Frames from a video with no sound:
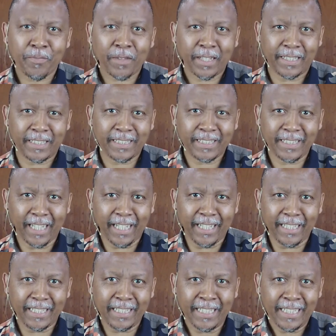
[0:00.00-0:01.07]
He's
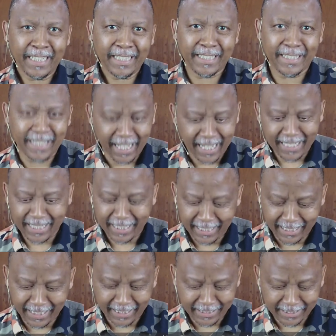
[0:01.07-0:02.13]
saying that
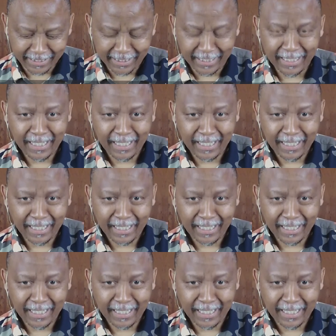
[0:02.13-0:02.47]
is